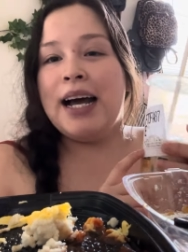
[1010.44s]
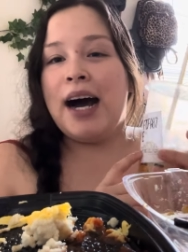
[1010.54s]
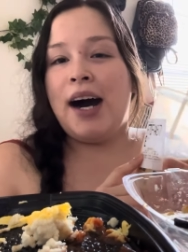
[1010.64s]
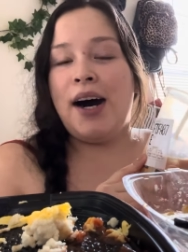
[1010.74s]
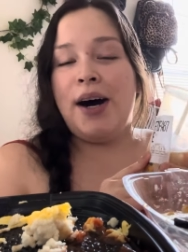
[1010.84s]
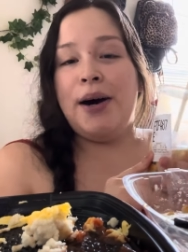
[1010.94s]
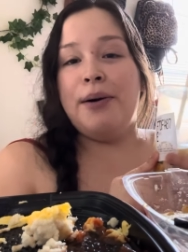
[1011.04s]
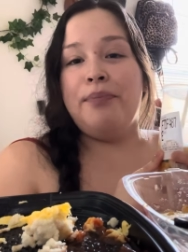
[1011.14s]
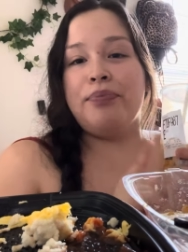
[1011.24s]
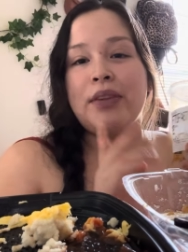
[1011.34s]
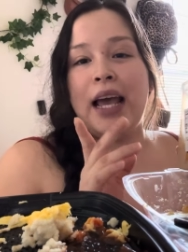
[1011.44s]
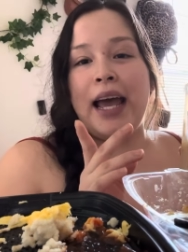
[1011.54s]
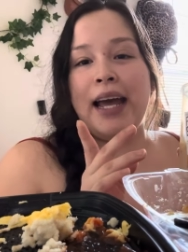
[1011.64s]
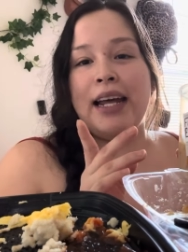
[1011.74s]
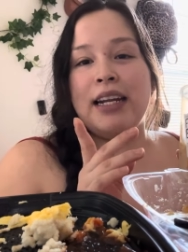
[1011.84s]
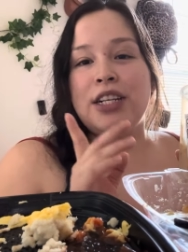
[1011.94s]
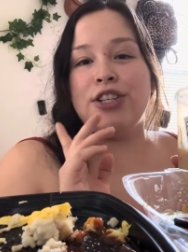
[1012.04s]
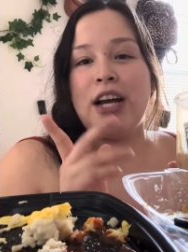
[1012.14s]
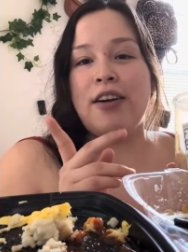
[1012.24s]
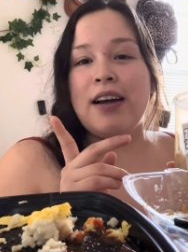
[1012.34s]
um and
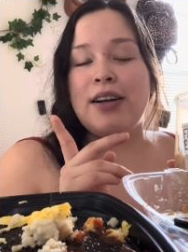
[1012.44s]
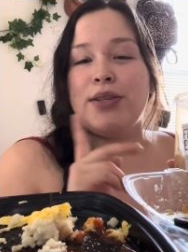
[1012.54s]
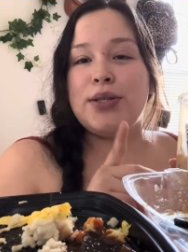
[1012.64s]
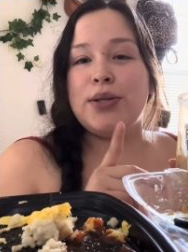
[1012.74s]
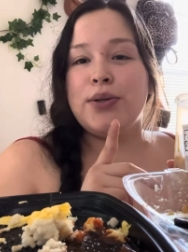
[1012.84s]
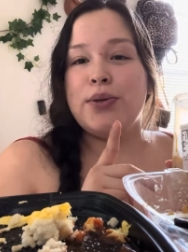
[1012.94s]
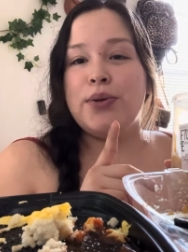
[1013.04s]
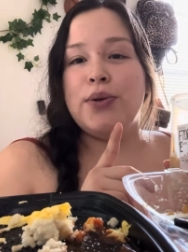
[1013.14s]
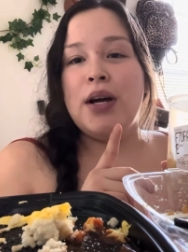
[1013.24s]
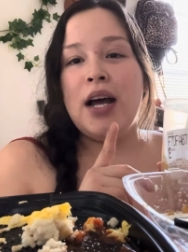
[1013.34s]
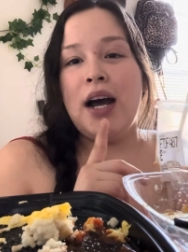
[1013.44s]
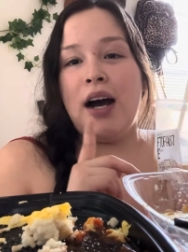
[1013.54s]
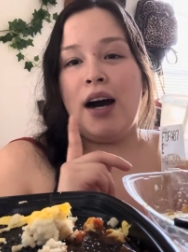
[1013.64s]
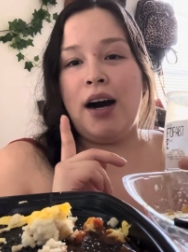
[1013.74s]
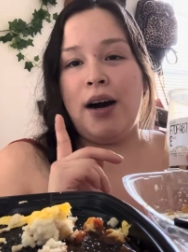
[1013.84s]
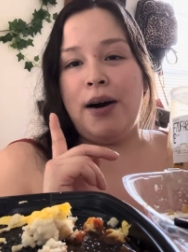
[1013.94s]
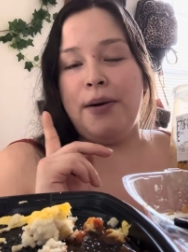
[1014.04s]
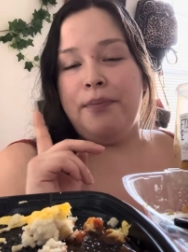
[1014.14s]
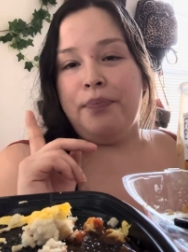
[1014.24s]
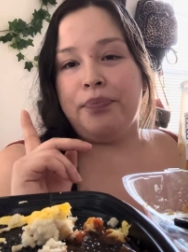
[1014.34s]
shout out to
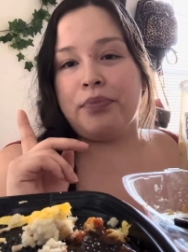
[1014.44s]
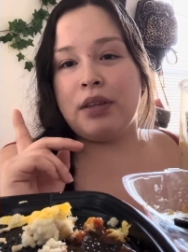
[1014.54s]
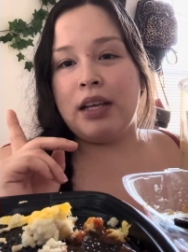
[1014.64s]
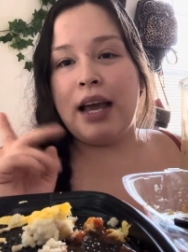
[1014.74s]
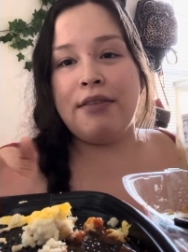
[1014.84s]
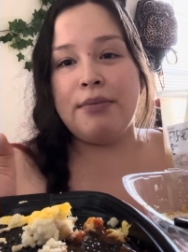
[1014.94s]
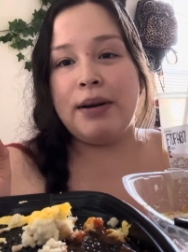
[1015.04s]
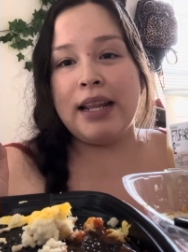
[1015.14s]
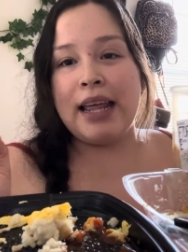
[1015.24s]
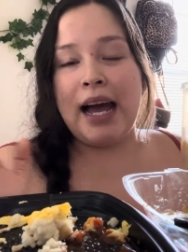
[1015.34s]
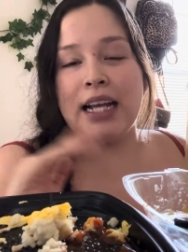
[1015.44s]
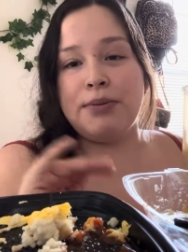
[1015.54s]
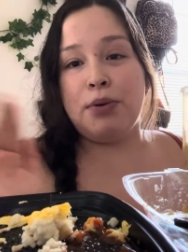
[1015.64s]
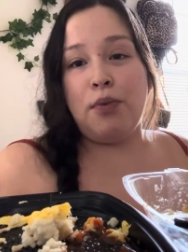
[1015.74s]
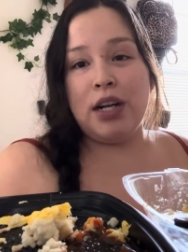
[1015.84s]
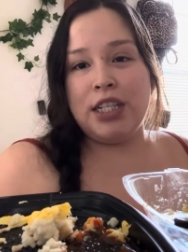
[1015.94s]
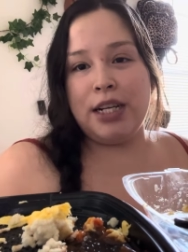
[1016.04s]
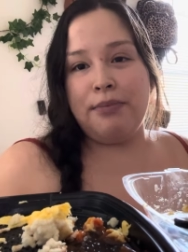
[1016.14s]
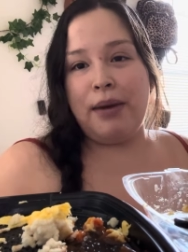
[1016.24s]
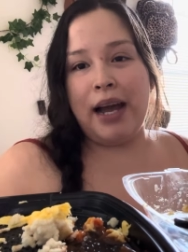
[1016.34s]
um everybody that has been
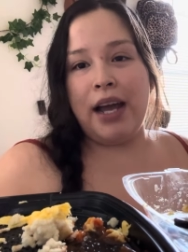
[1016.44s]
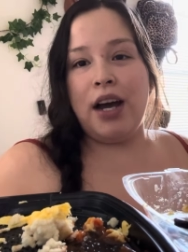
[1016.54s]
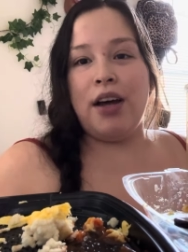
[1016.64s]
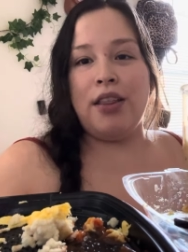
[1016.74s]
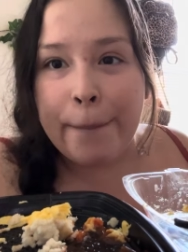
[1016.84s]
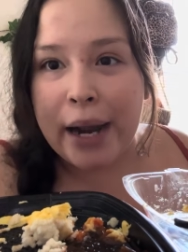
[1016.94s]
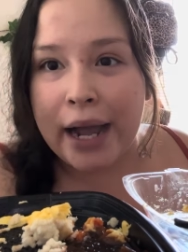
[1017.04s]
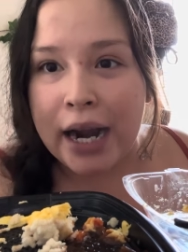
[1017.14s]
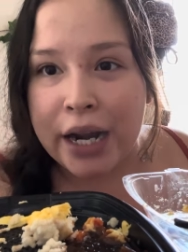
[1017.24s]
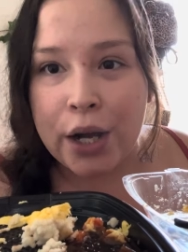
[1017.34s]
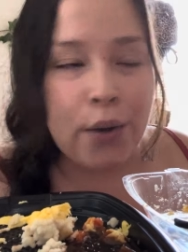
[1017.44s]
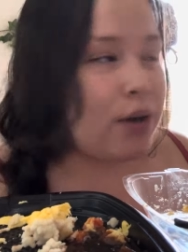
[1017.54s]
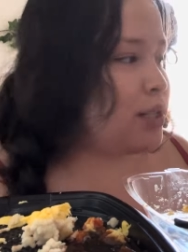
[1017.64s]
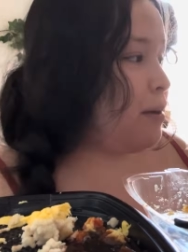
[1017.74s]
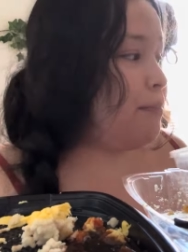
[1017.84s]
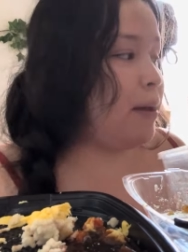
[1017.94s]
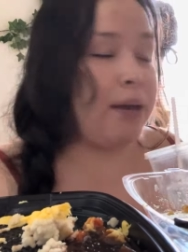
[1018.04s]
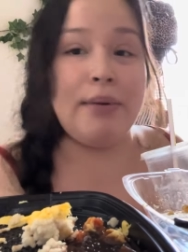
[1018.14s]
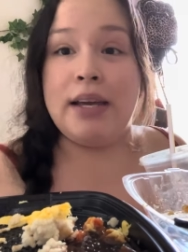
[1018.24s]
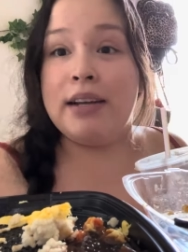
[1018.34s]
watching my uh, but i gotta go because my
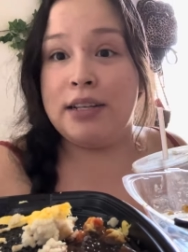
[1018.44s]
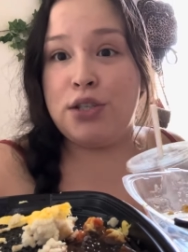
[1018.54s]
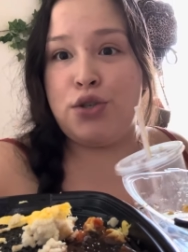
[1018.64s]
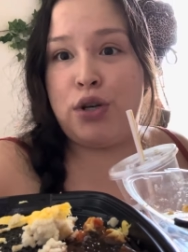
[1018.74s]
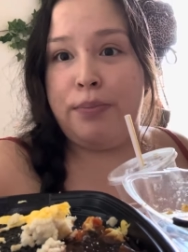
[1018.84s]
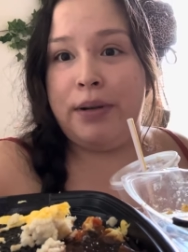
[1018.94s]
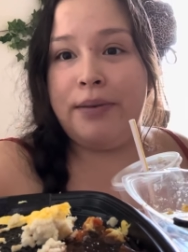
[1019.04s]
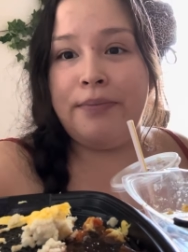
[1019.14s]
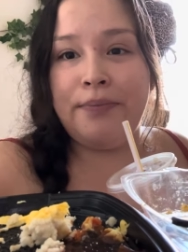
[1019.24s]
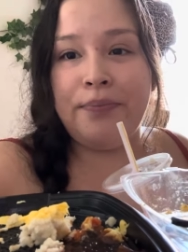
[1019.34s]
baby is tripping